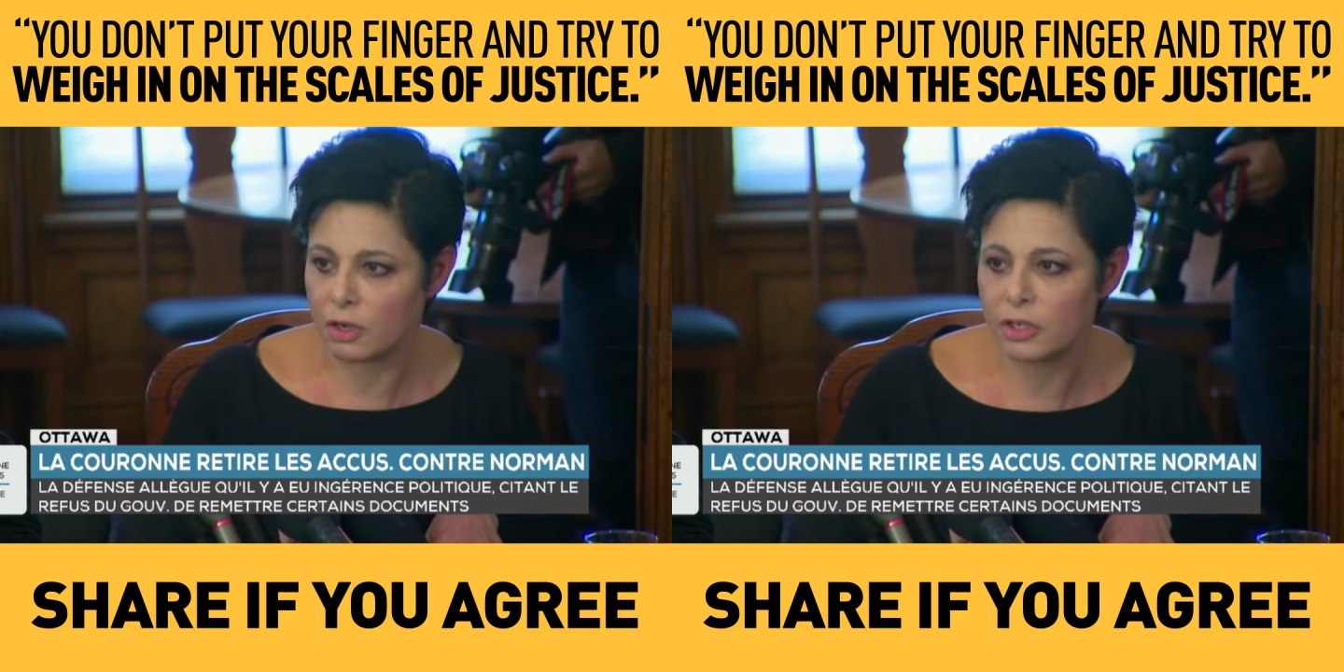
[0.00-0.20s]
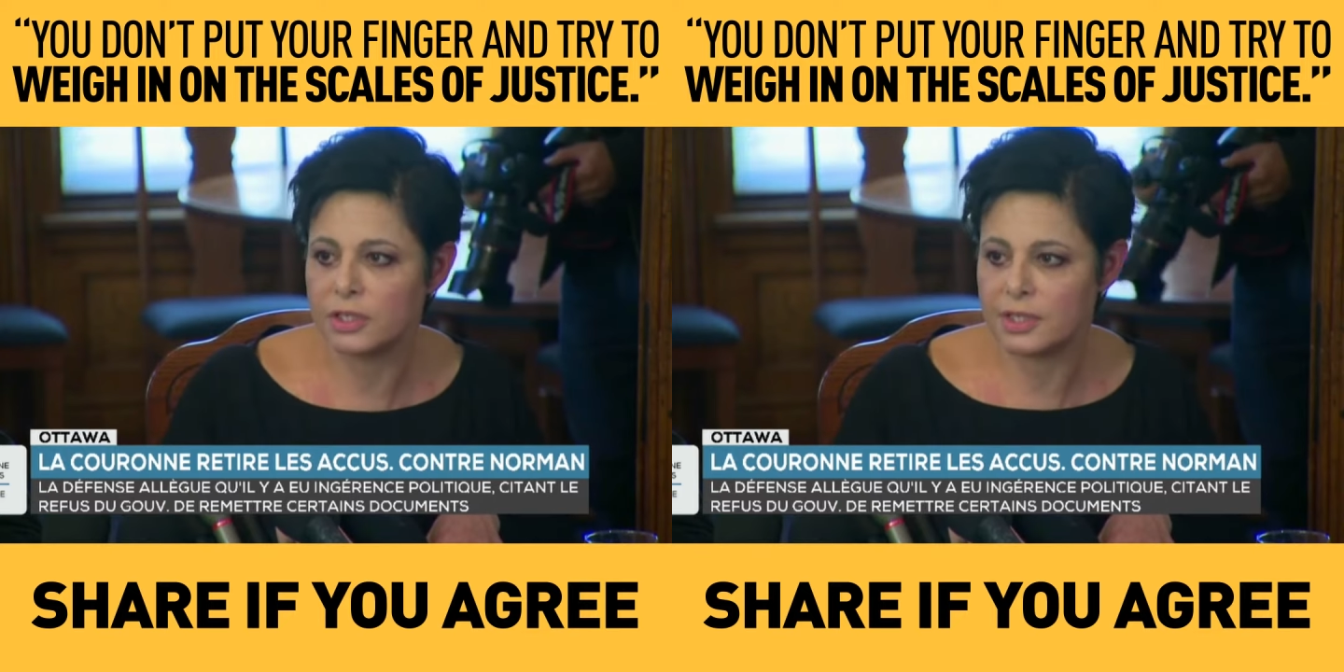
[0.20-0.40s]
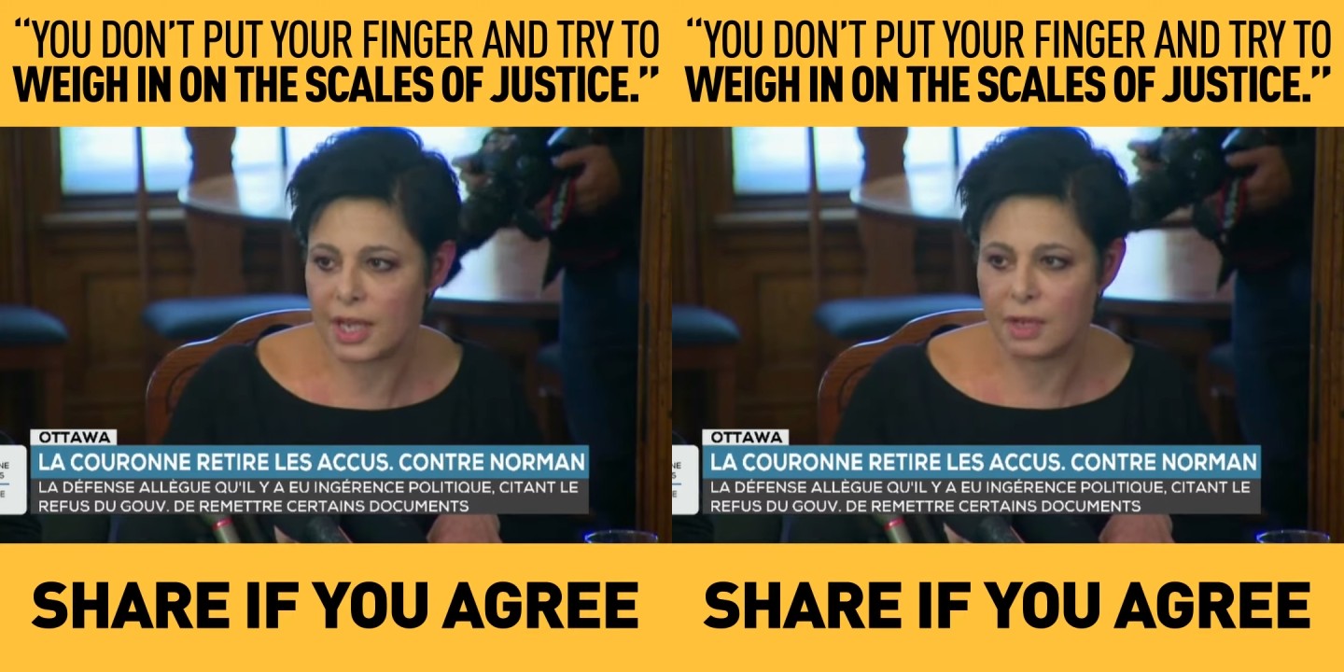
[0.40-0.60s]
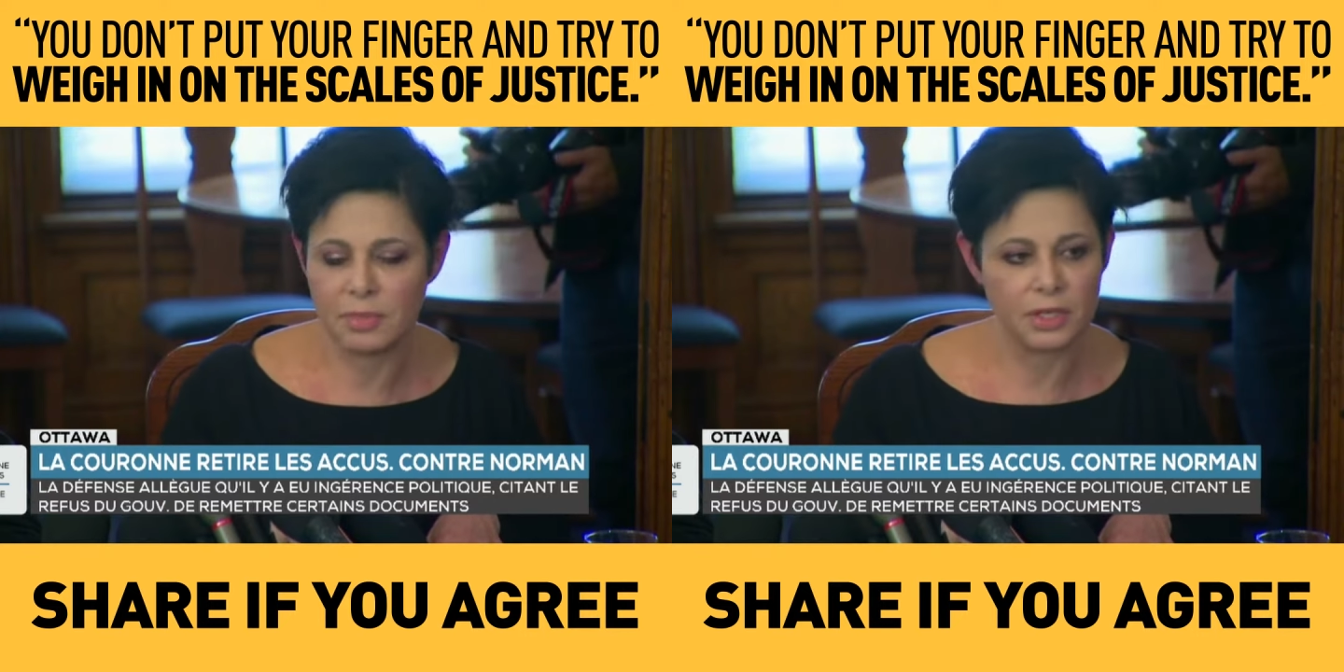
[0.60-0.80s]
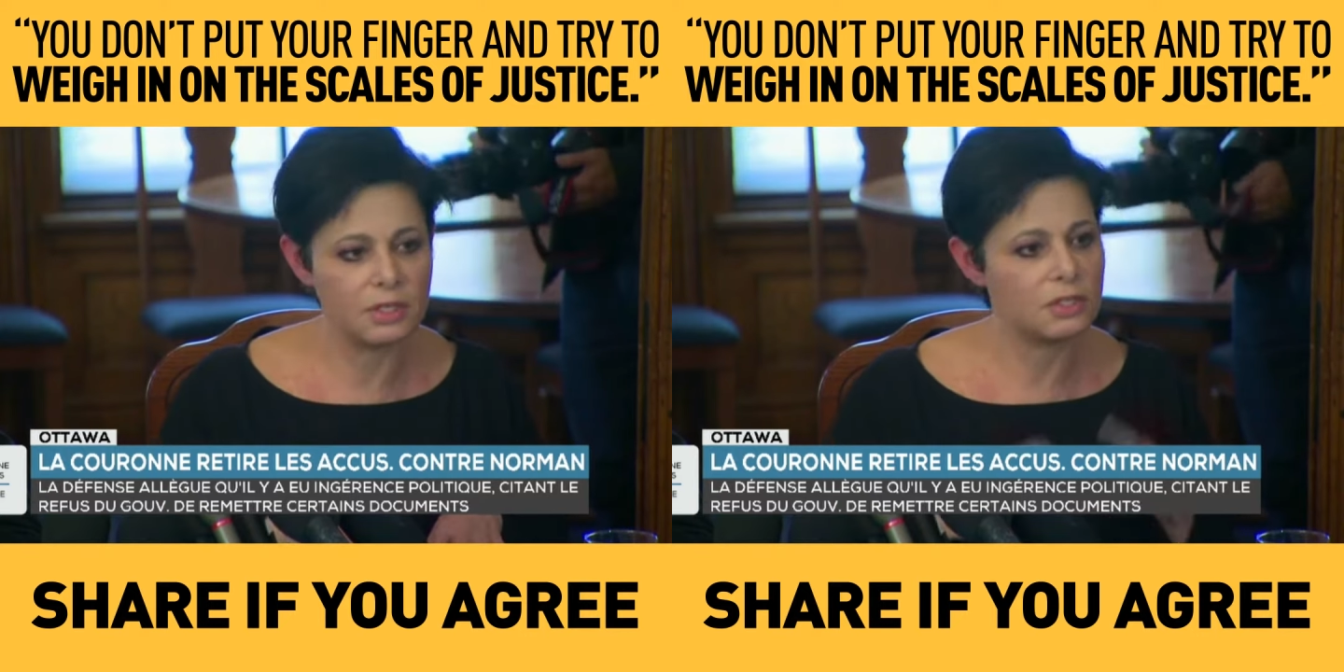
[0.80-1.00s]
a good day
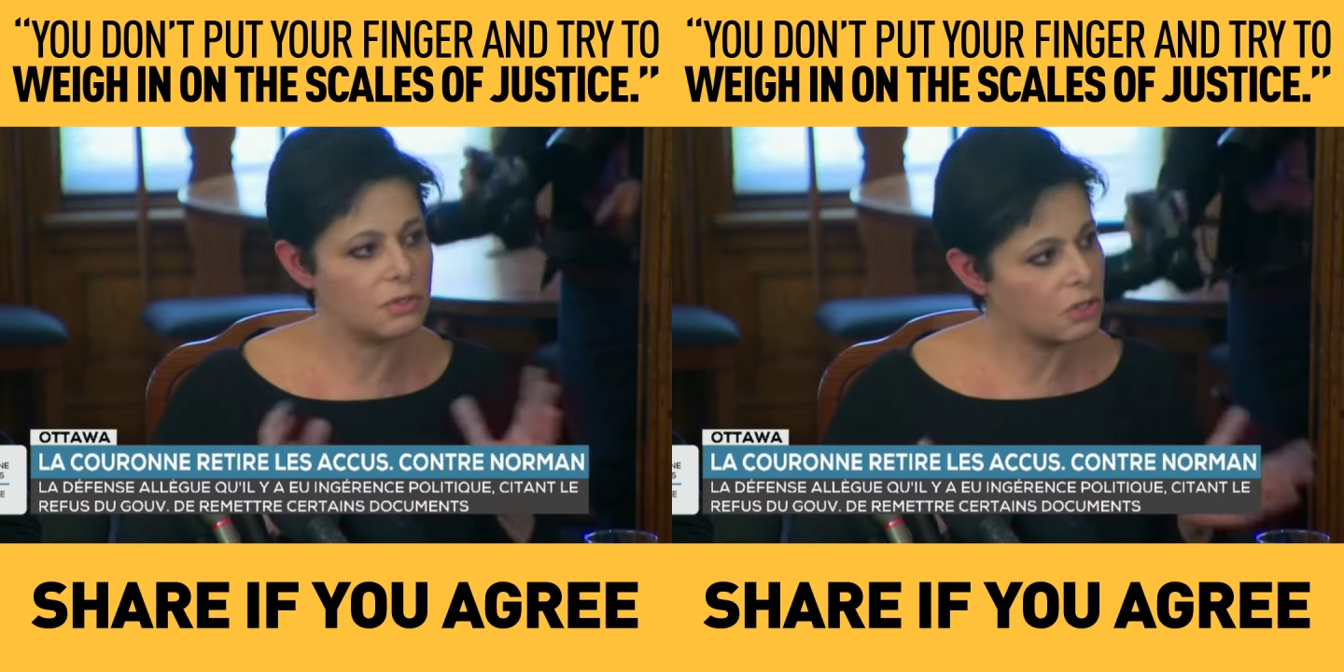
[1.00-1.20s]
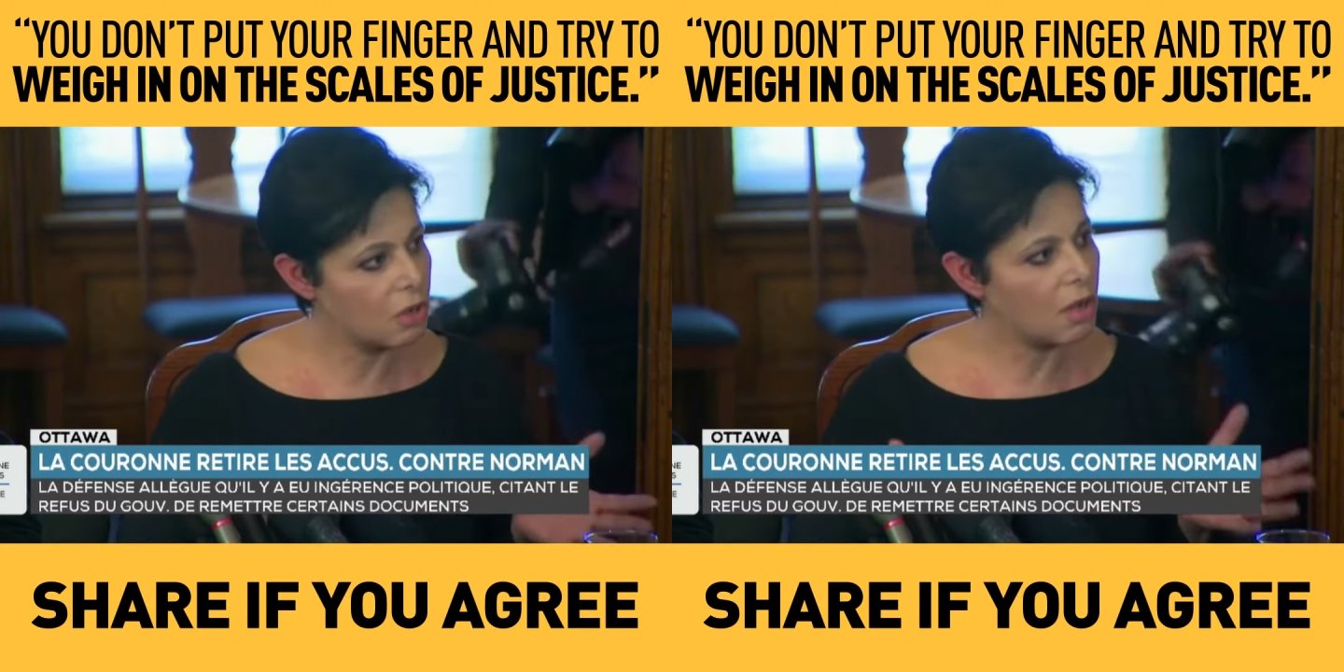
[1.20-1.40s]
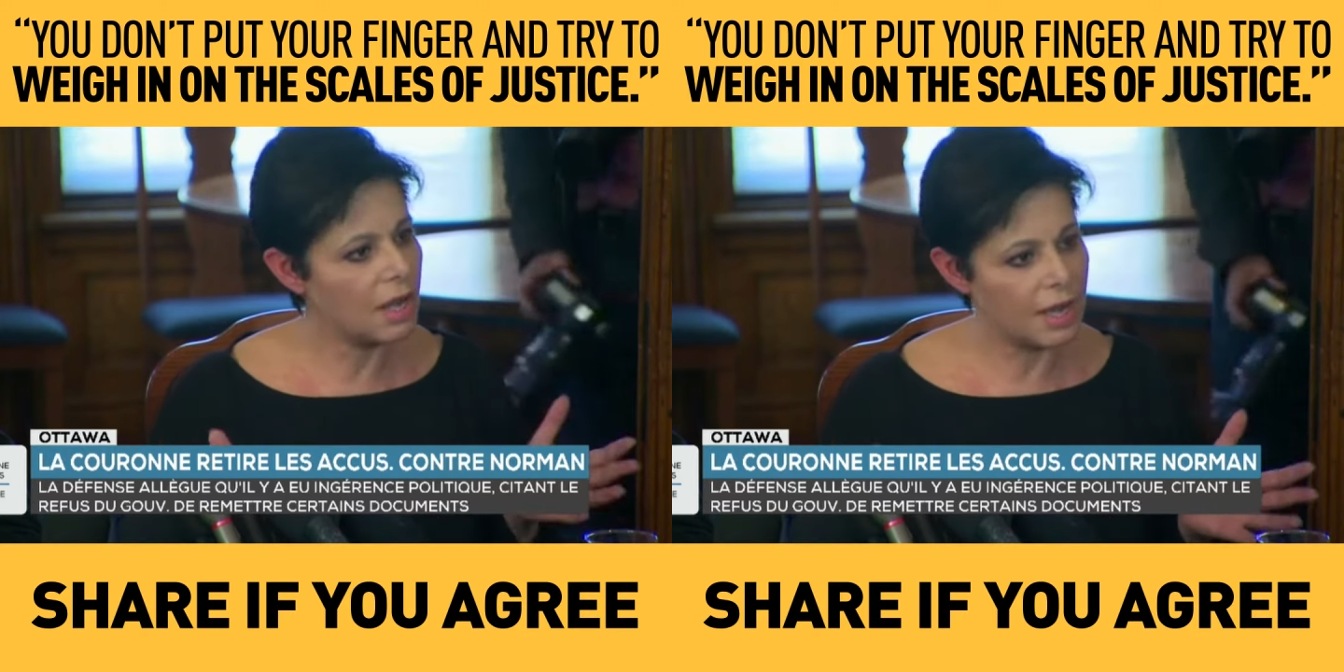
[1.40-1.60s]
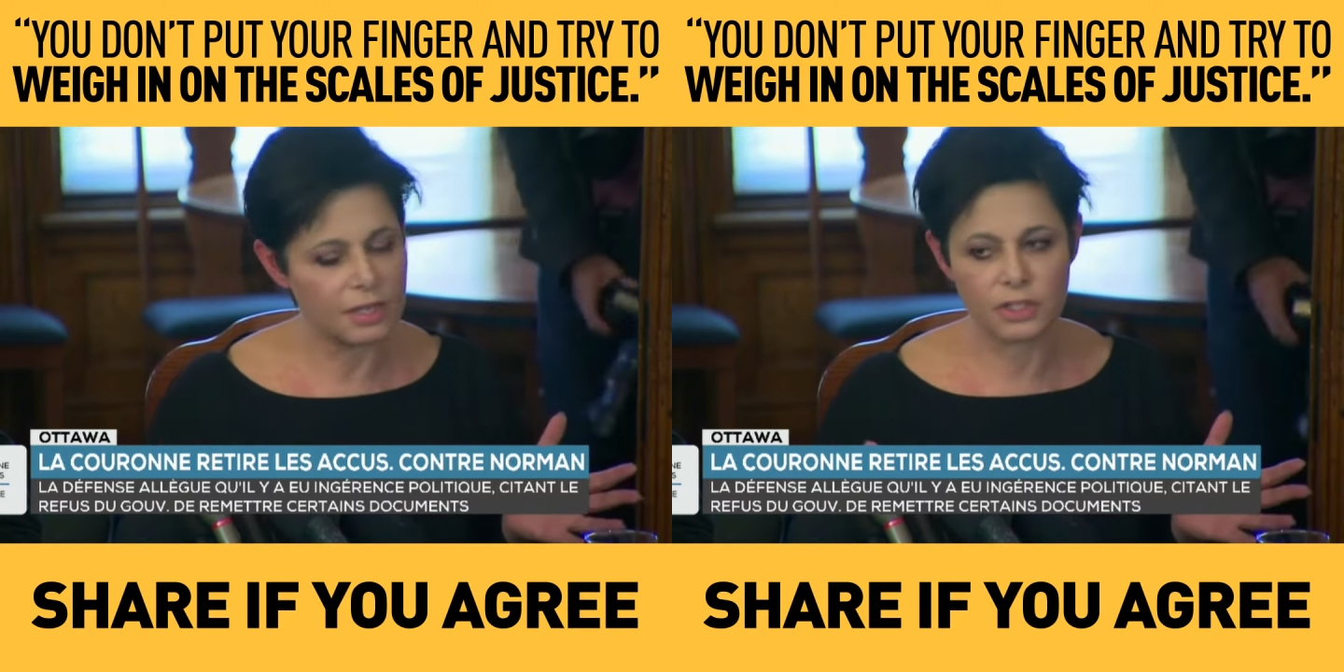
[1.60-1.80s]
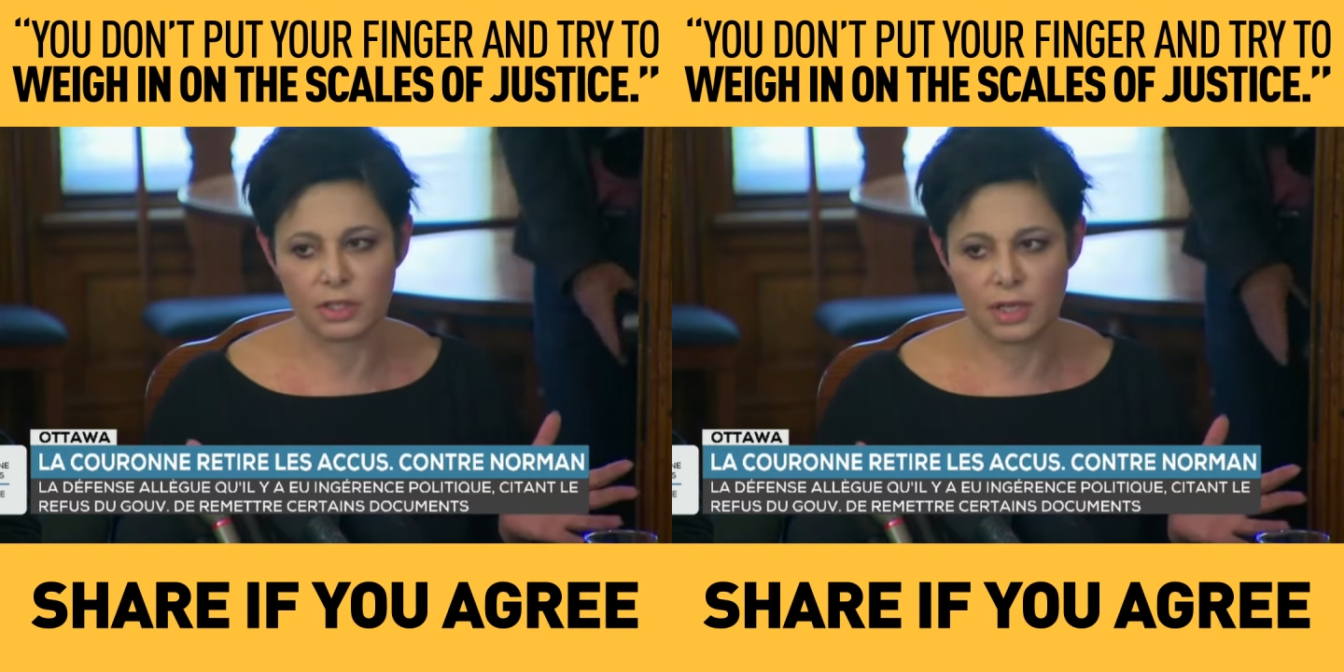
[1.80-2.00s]
because you saw
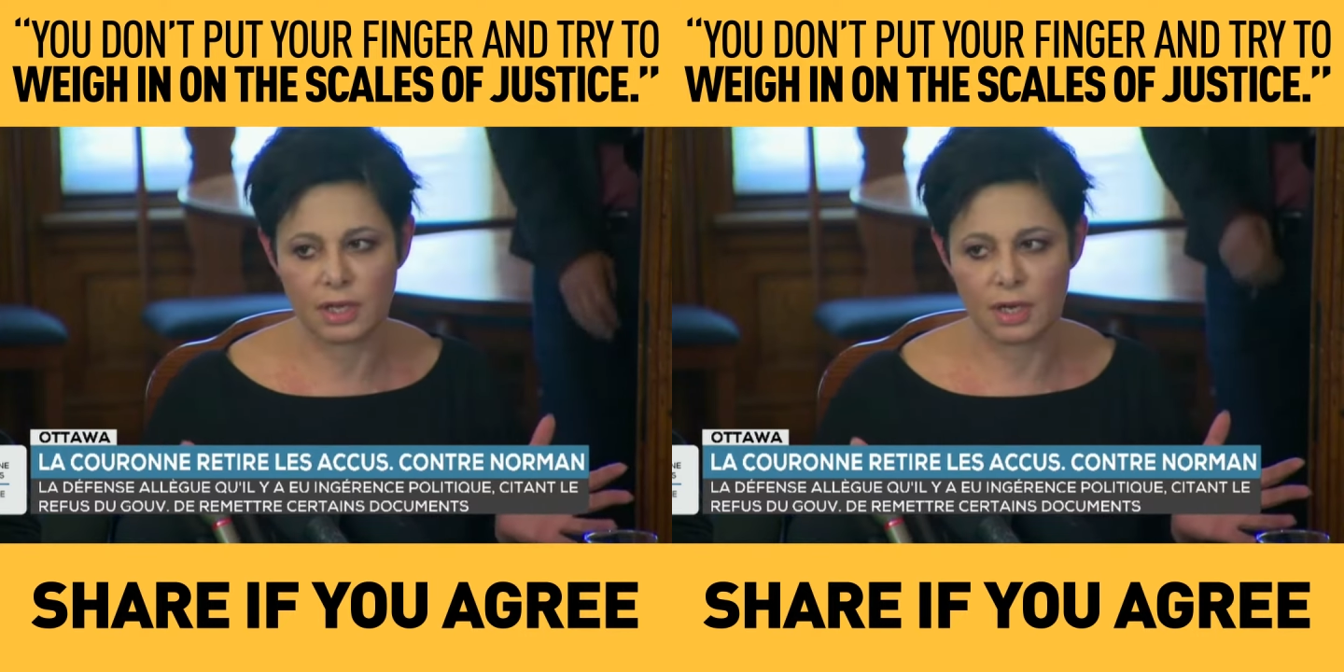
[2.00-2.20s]
actually,